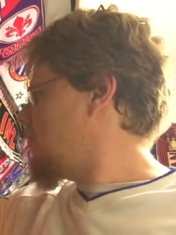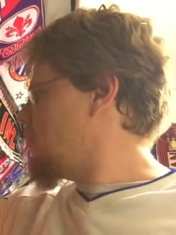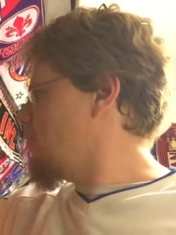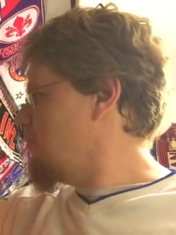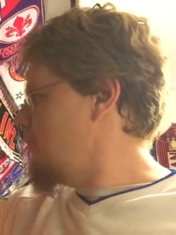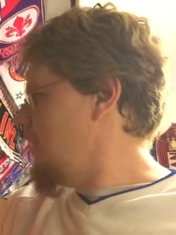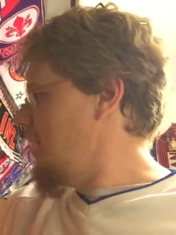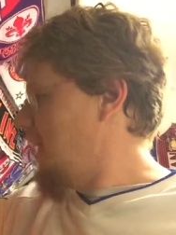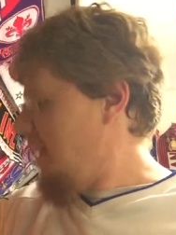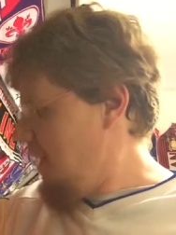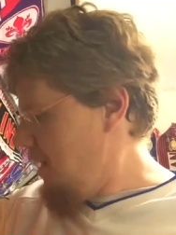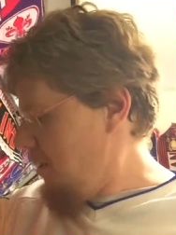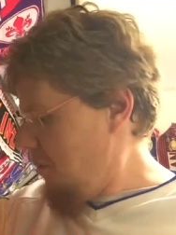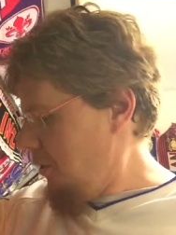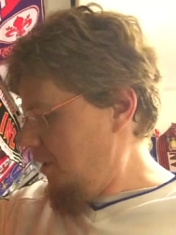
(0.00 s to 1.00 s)
to me, I
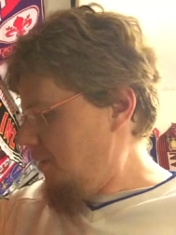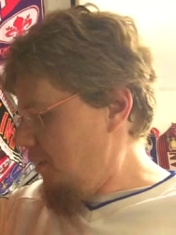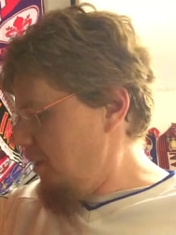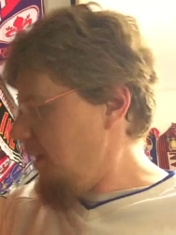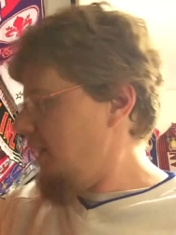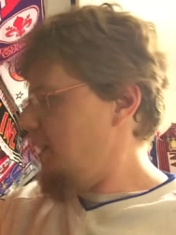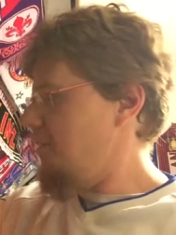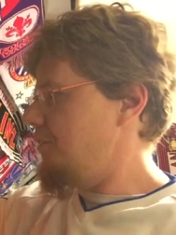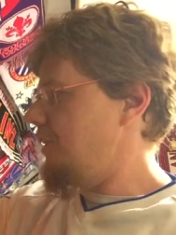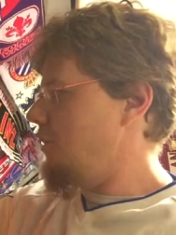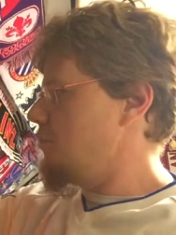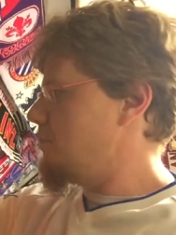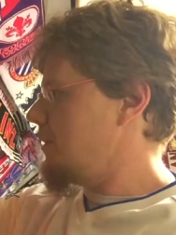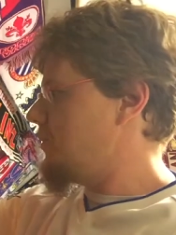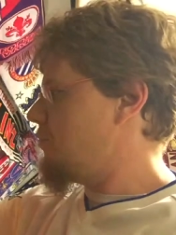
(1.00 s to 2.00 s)
know it's not the classic
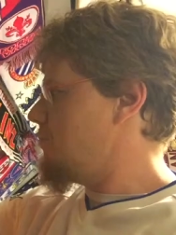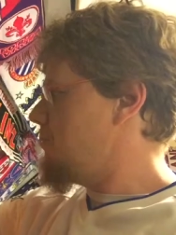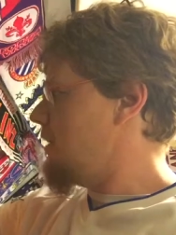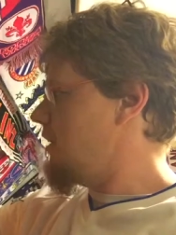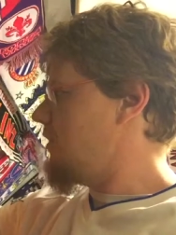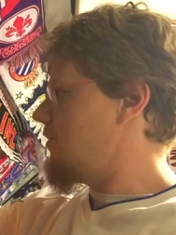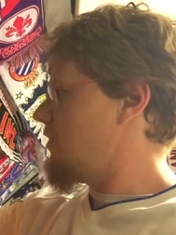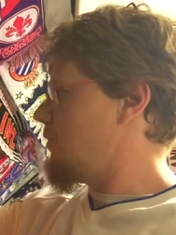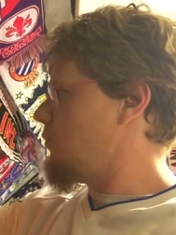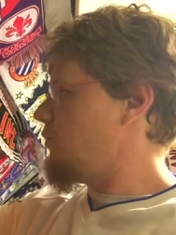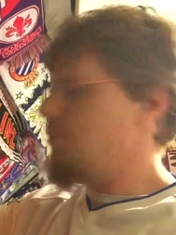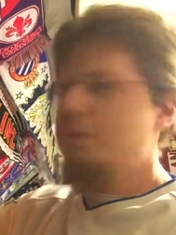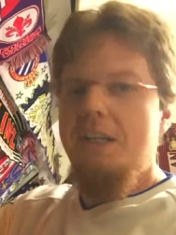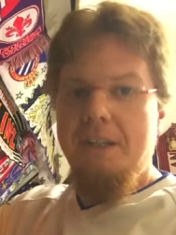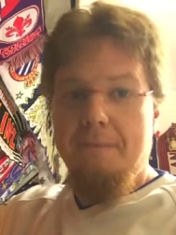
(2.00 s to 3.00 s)
look, but to me this
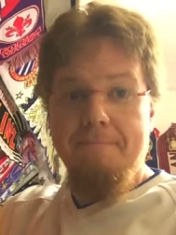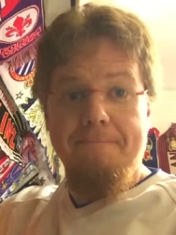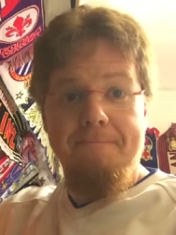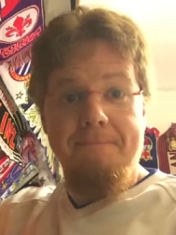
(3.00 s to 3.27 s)
looks better.